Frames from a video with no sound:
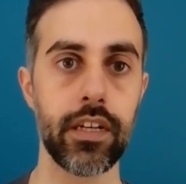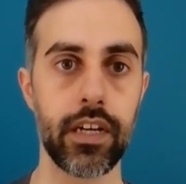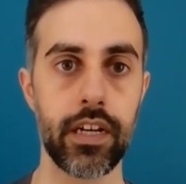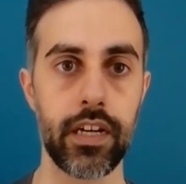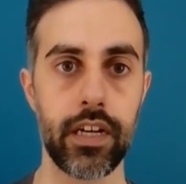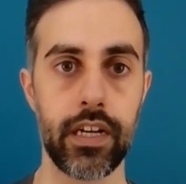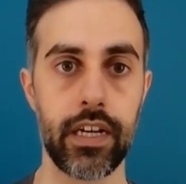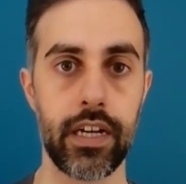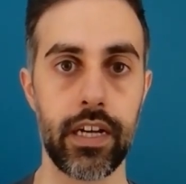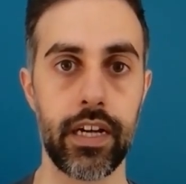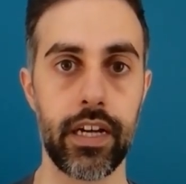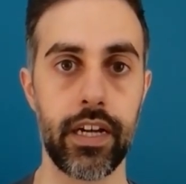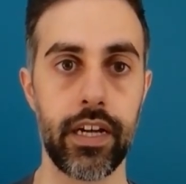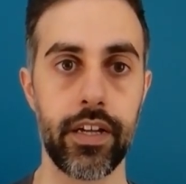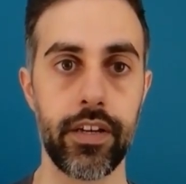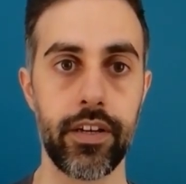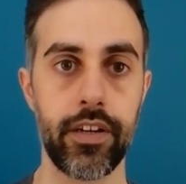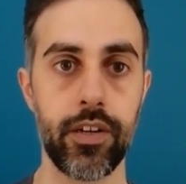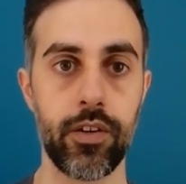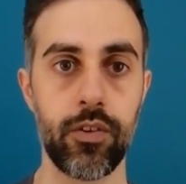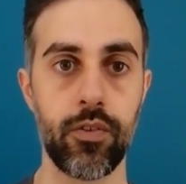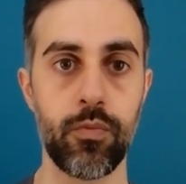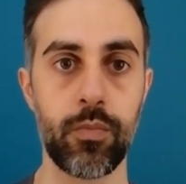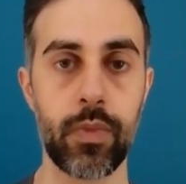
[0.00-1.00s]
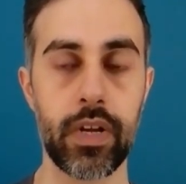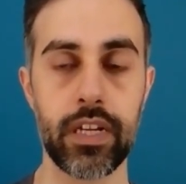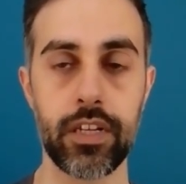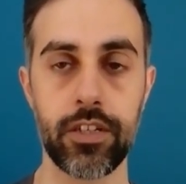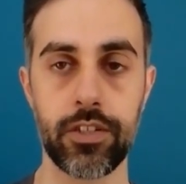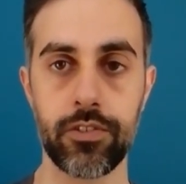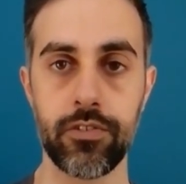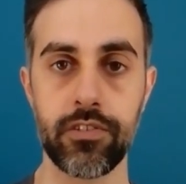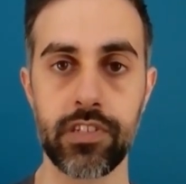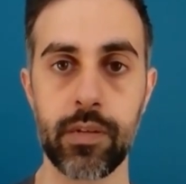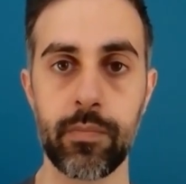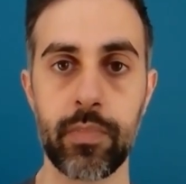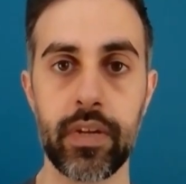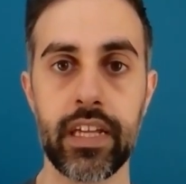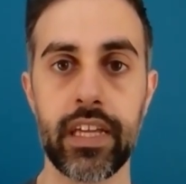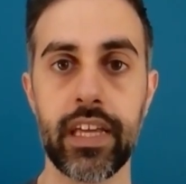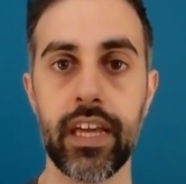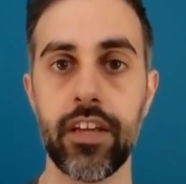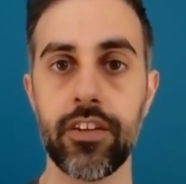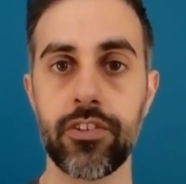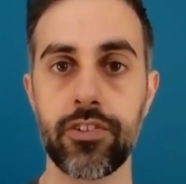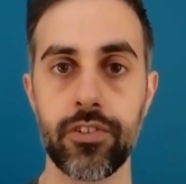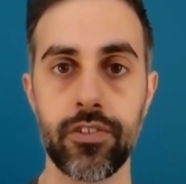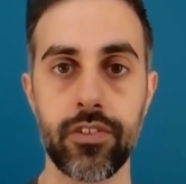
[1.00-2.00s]
No malicious
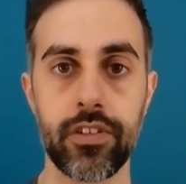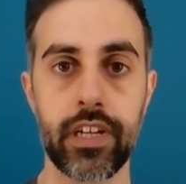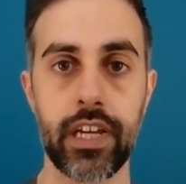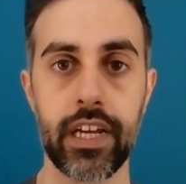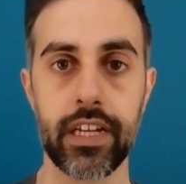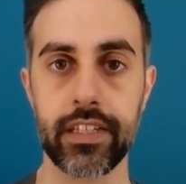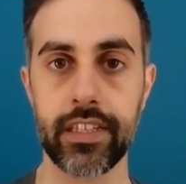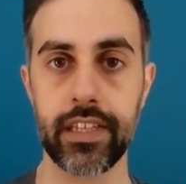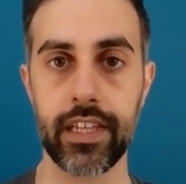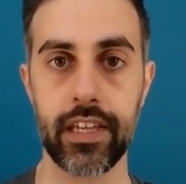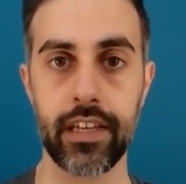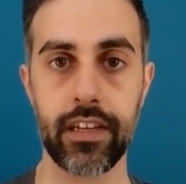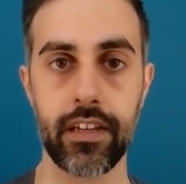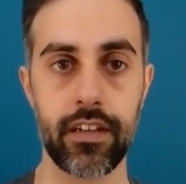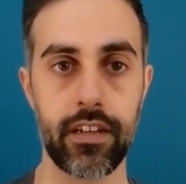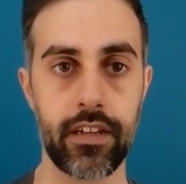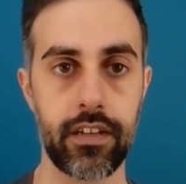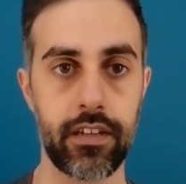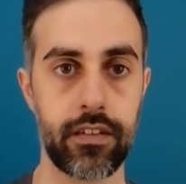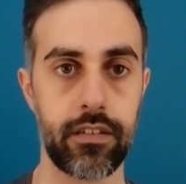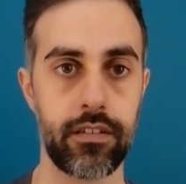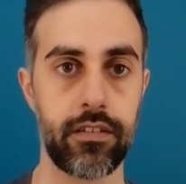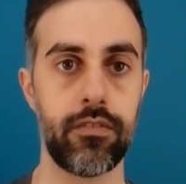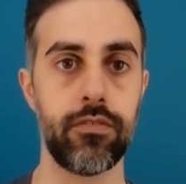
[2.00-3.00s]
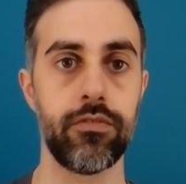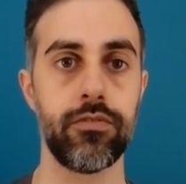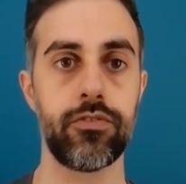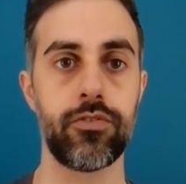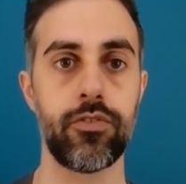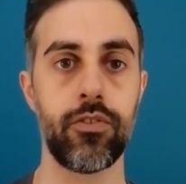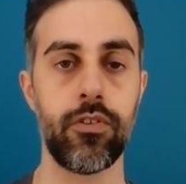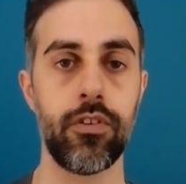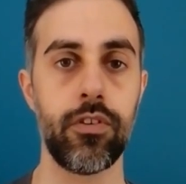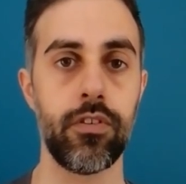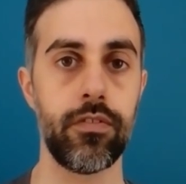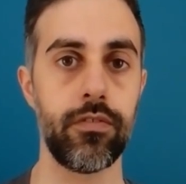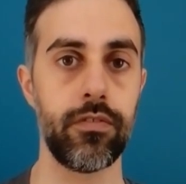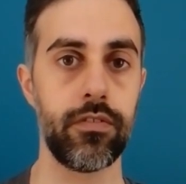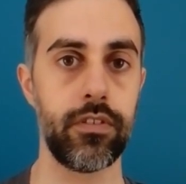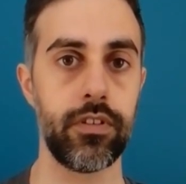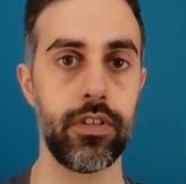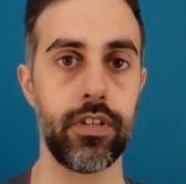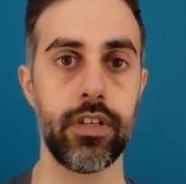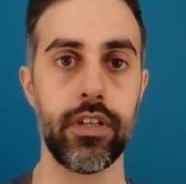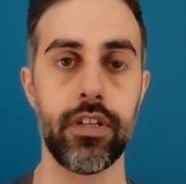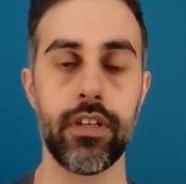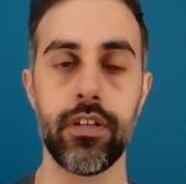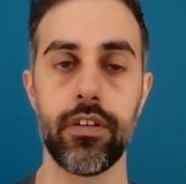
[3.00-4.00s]
application can take control
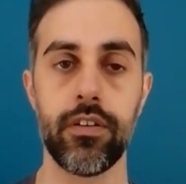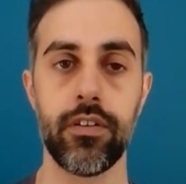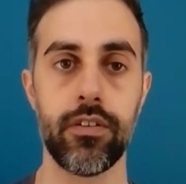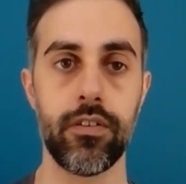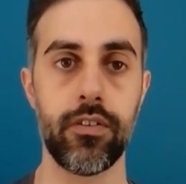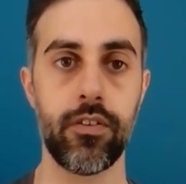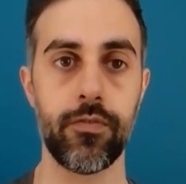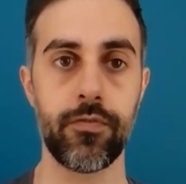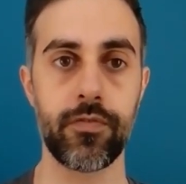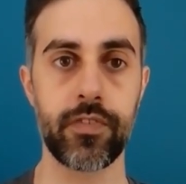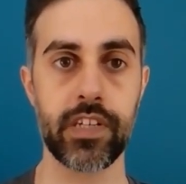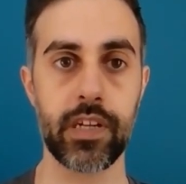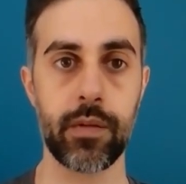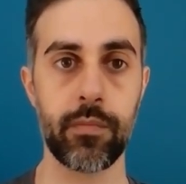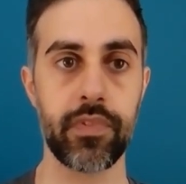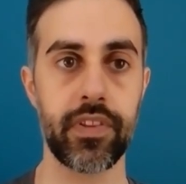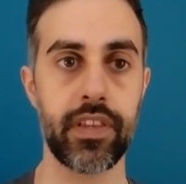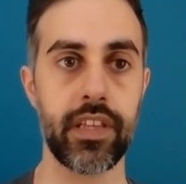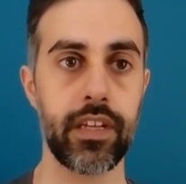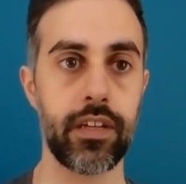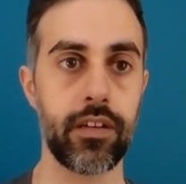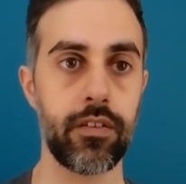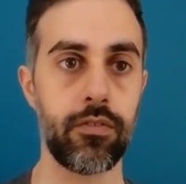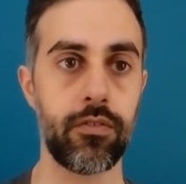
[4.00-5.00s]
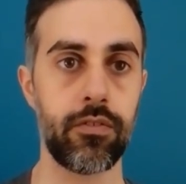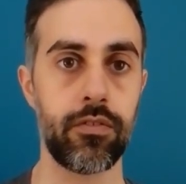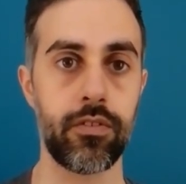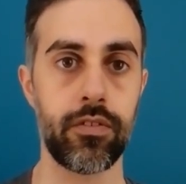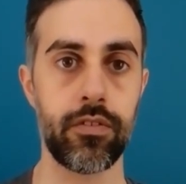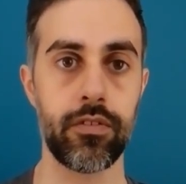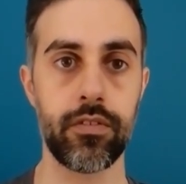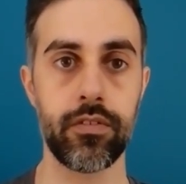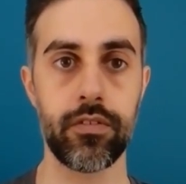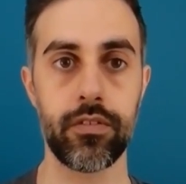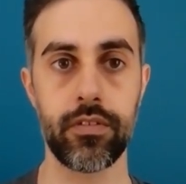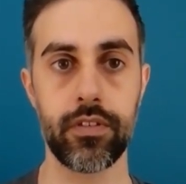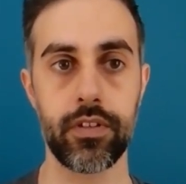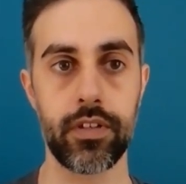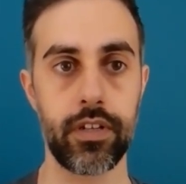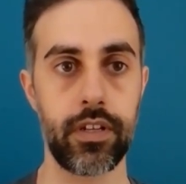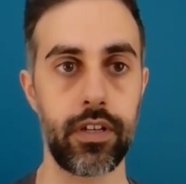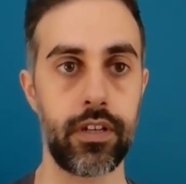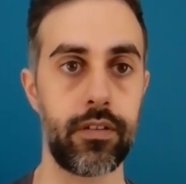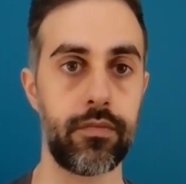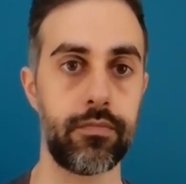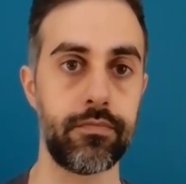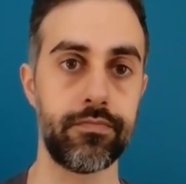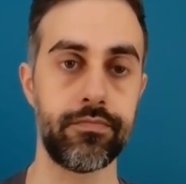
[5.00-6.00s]
of something
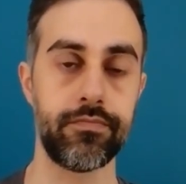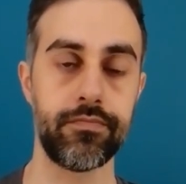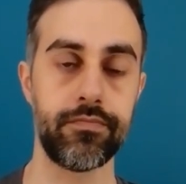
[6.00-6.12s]
or